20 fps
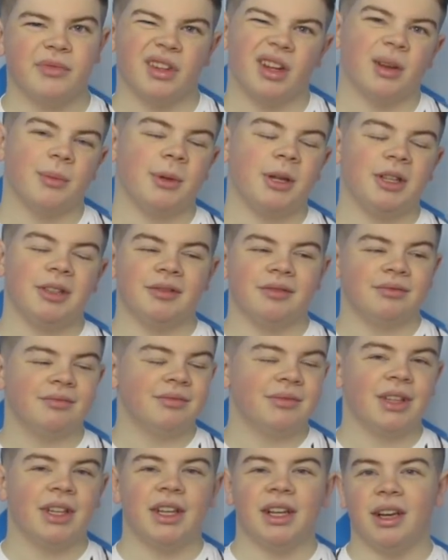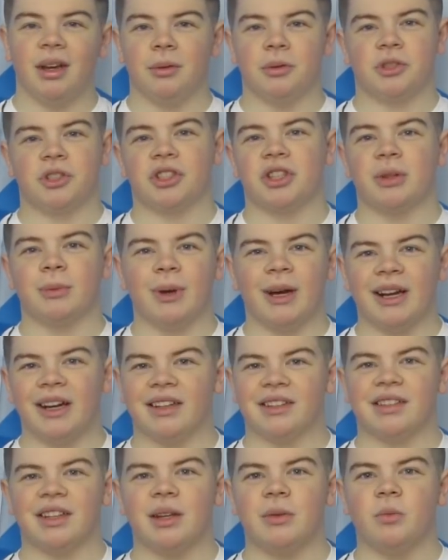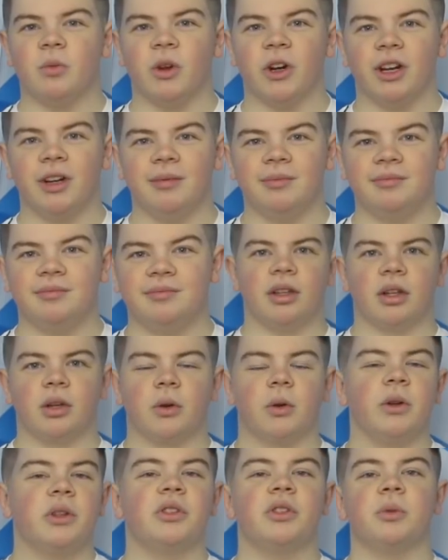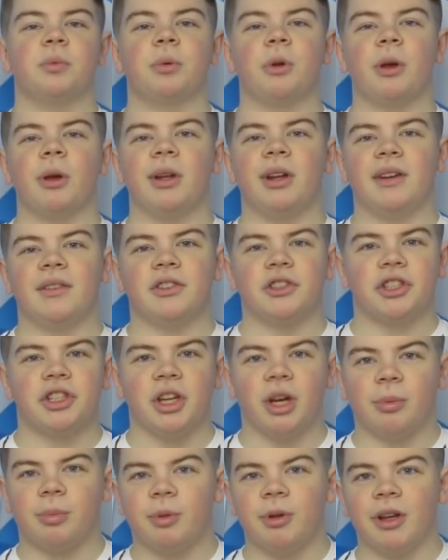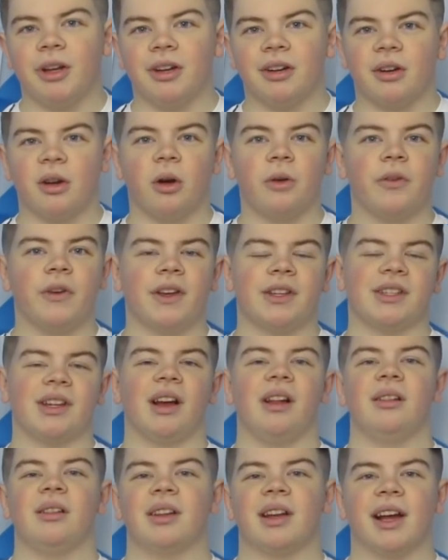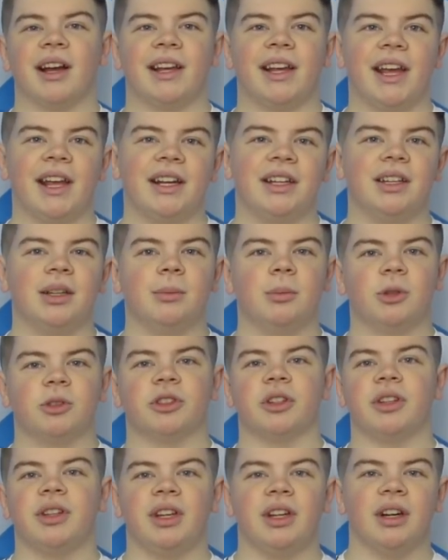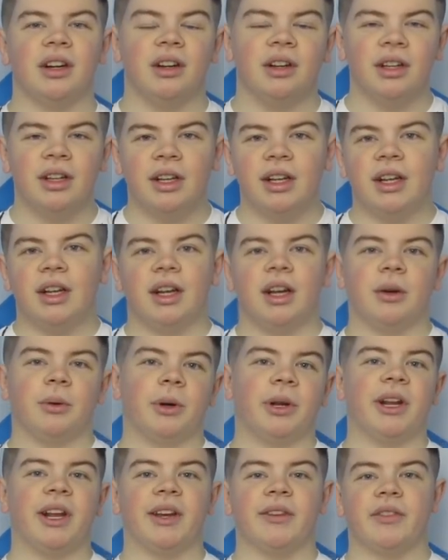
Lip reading: I mean, it was just a matter of time, wasn't it? Queens will probably never see a player of his ilk again in the modern era when he